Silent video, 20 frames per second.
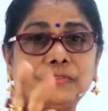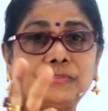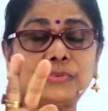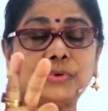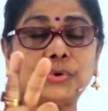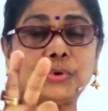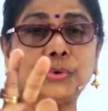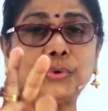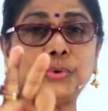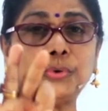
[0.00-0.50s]

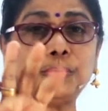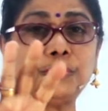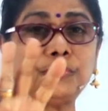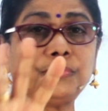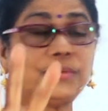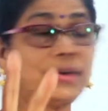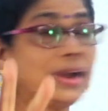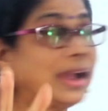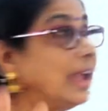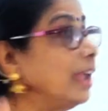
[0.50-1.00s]
4,
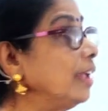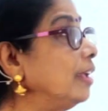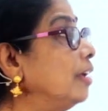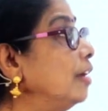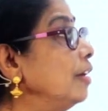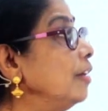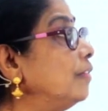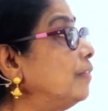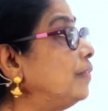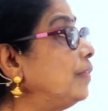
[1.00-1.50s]
5.
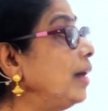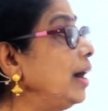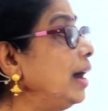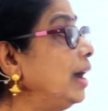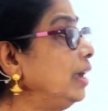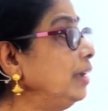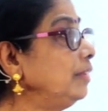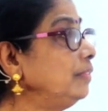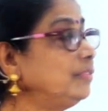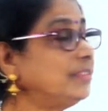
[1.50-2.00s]

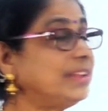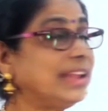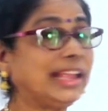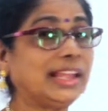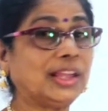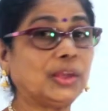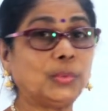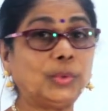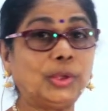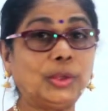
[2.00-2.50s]
5
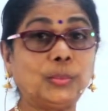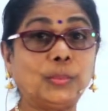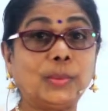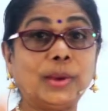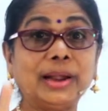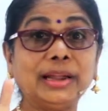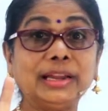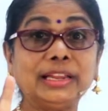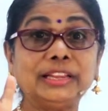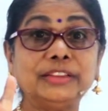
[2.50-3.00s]
take away
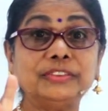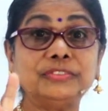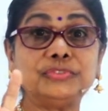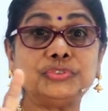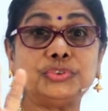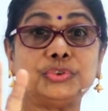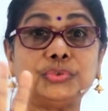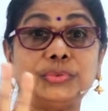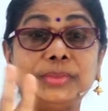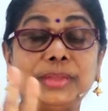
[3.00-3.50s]
1
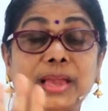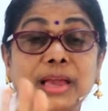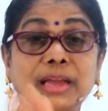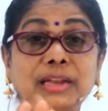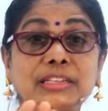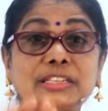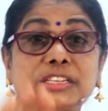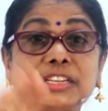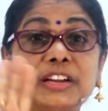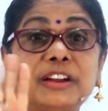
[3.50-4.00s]
gives you the
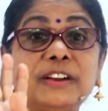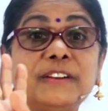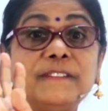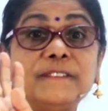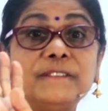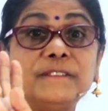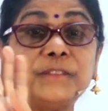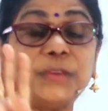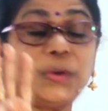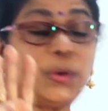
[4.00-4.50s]
answer
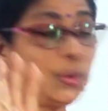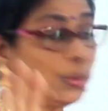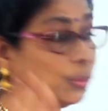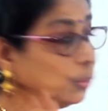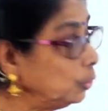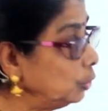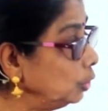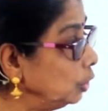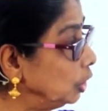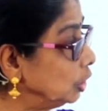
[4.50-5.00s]

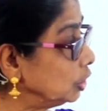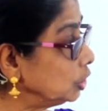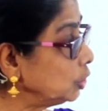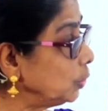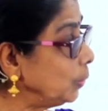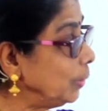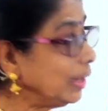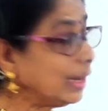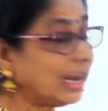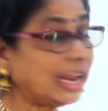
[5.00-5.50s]
4.
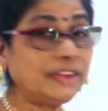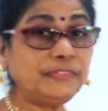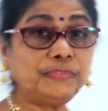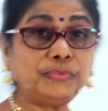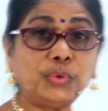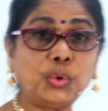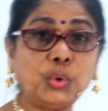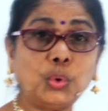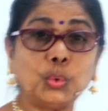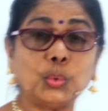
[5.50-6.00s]
So we write
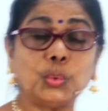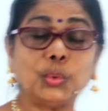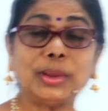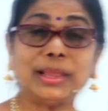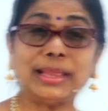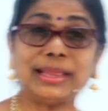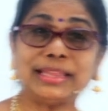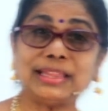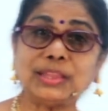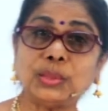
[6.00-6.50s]
4
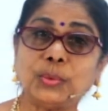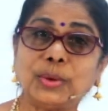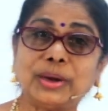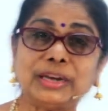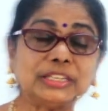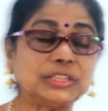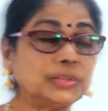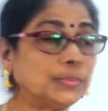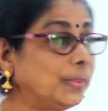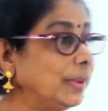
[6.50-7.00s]
in the
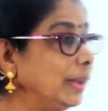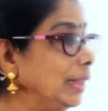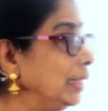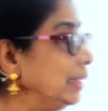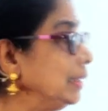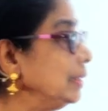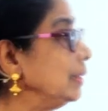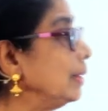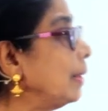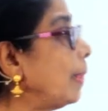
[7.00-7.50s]
ones
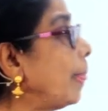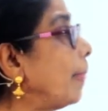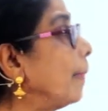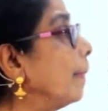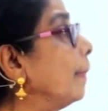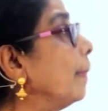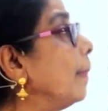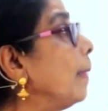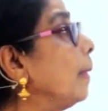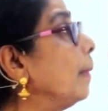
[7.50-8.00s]
place.
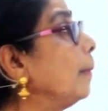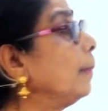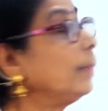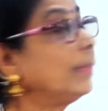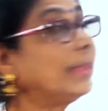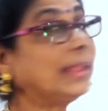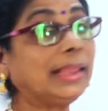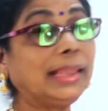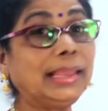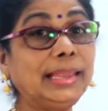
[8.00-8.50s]

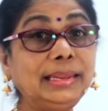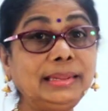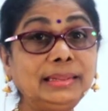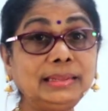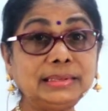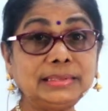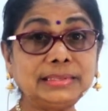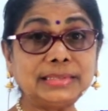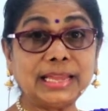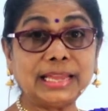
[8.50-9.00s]
In
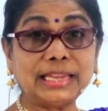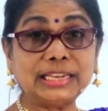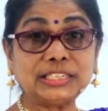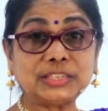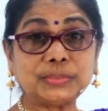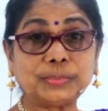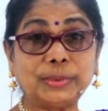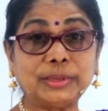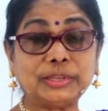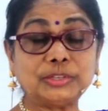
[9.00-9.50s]
the
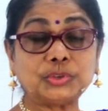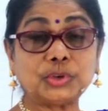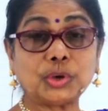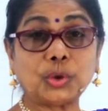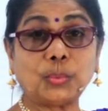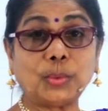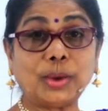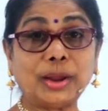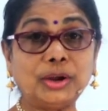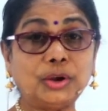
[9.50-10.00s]
tens place, you
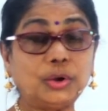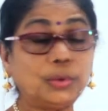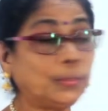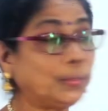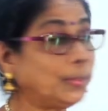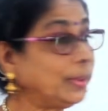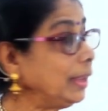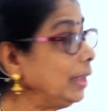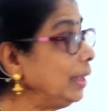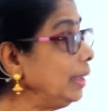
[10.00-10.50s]
have 1
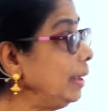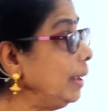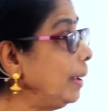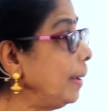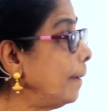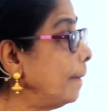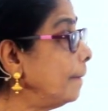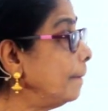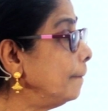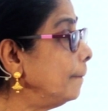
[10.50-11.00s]
rupee
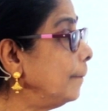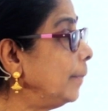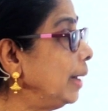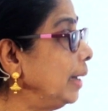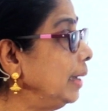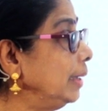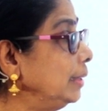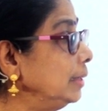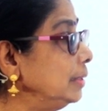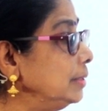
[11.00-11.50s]

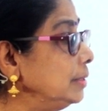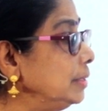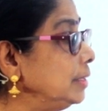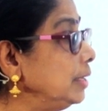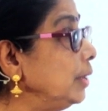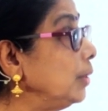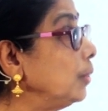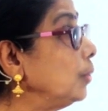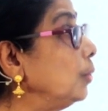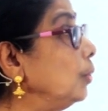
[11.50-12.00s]
minus
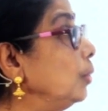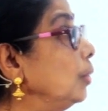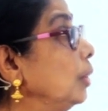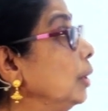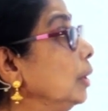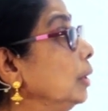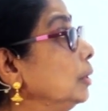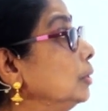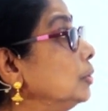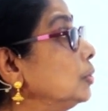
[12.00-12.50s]
0.
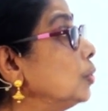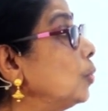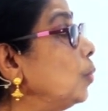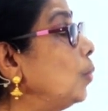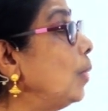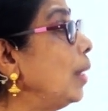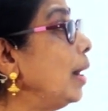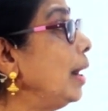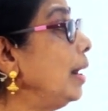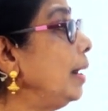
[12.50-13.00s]
So
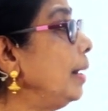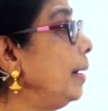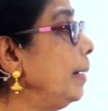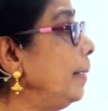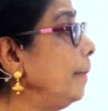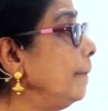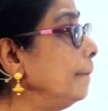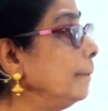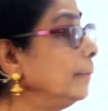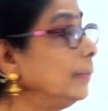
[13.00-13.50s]
1
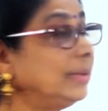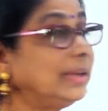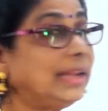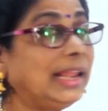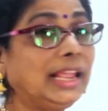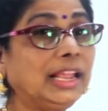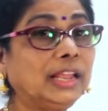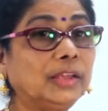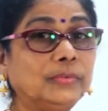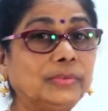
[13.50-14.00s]

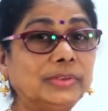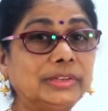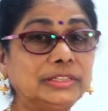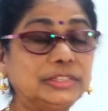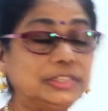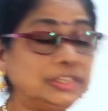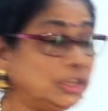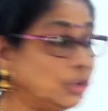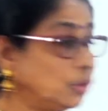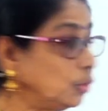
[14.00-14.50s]
take away
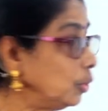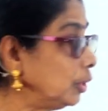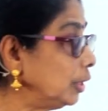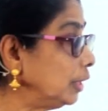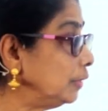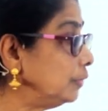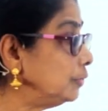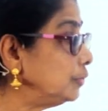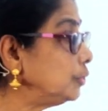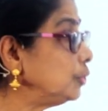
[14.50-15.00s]
0
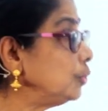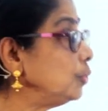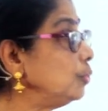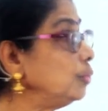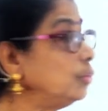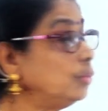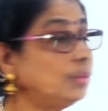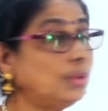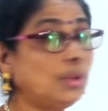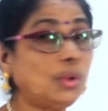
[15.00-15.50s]
gives
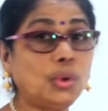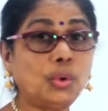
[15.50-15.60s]
you